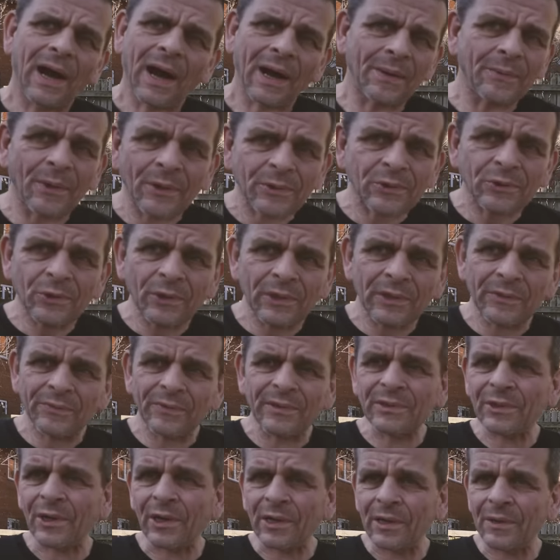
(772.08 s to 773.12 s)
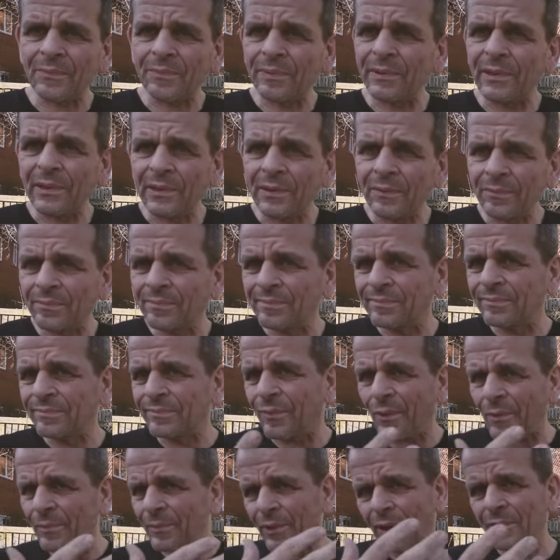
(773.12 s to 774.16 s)
I'm not sure if it's gonna be
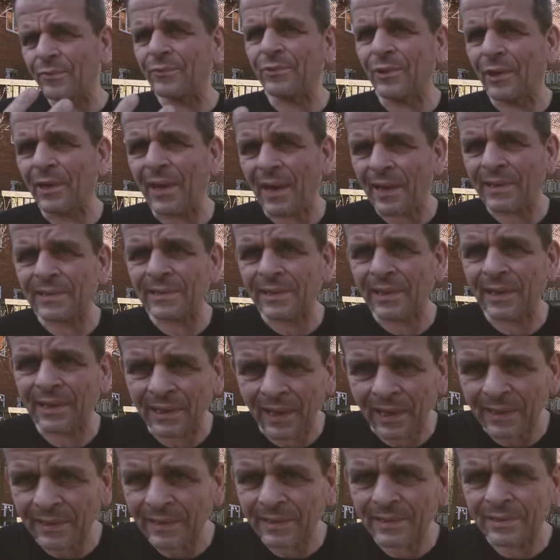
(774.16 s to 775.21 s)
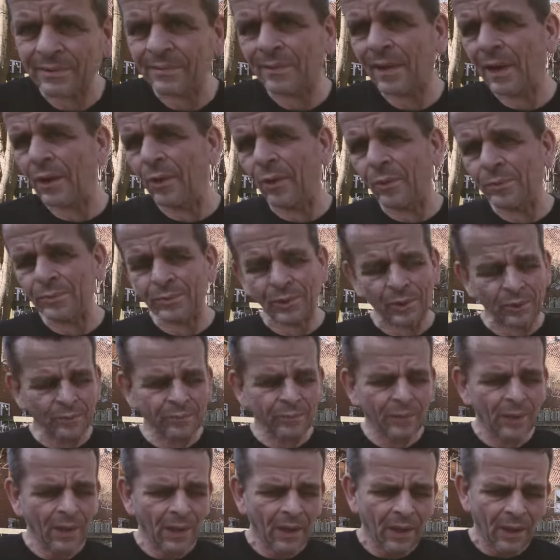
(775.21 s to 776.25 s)
warm enough to actually ignite it. I hope so.
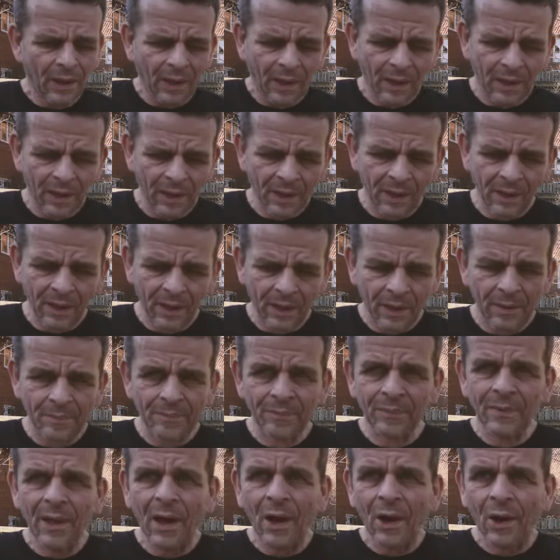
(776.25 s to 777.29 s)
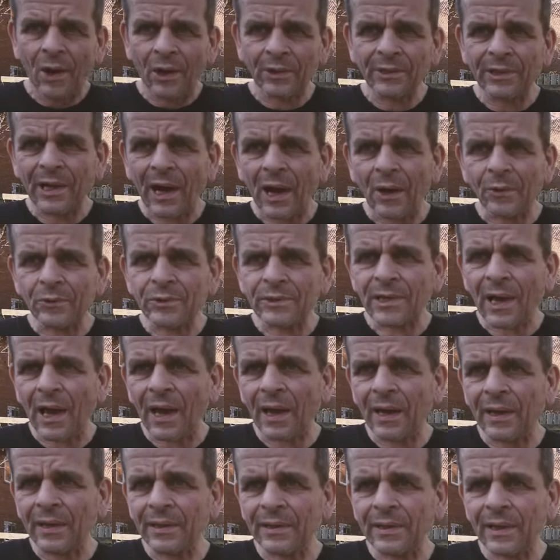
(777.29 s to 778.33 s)
Um, on the
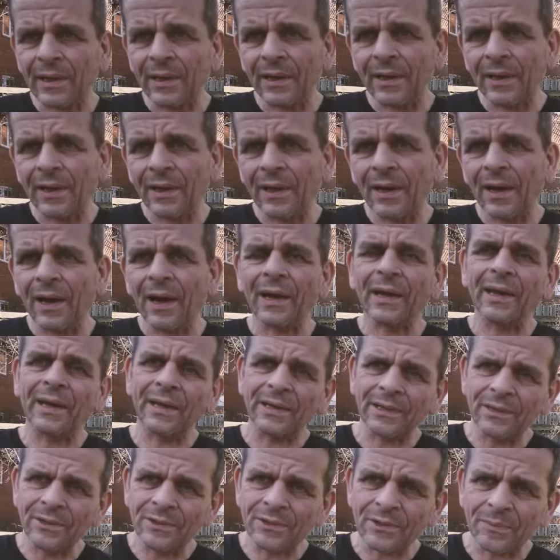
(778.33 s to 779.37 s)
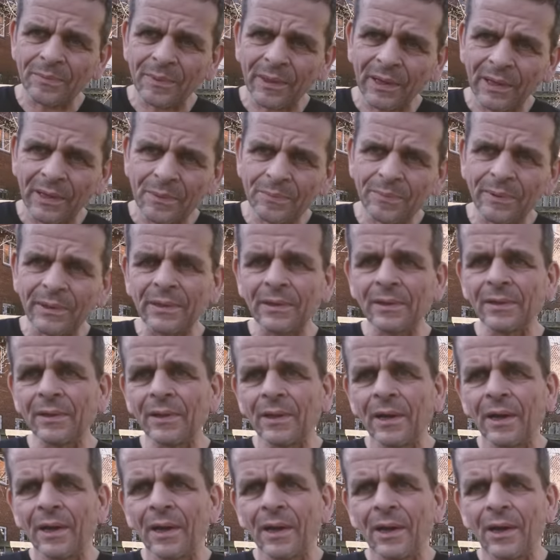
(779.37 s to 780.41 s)
outside, uh, again, some banana peel,
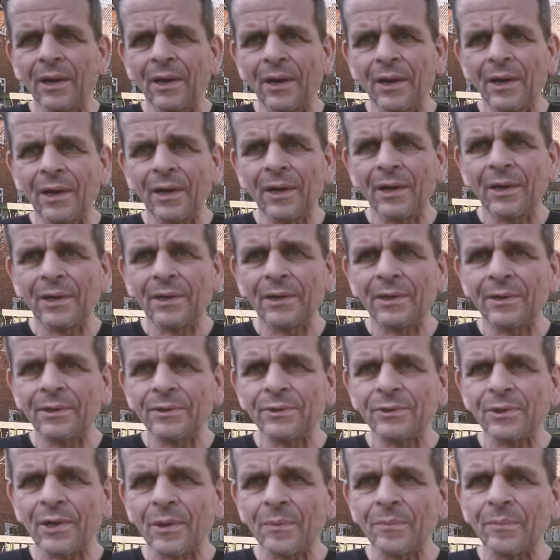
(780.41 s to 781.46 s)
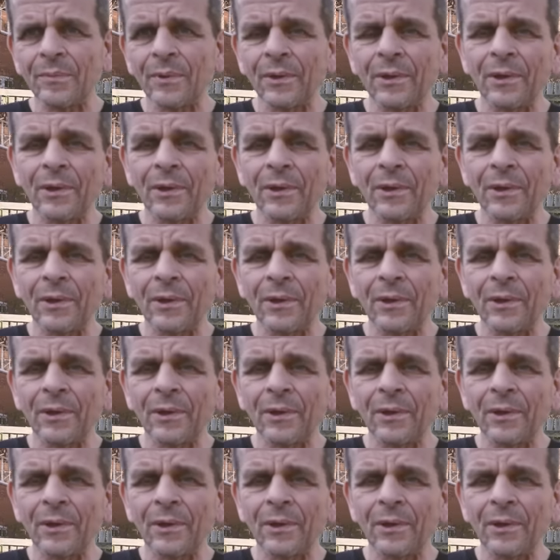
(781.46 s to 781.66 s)
uh, some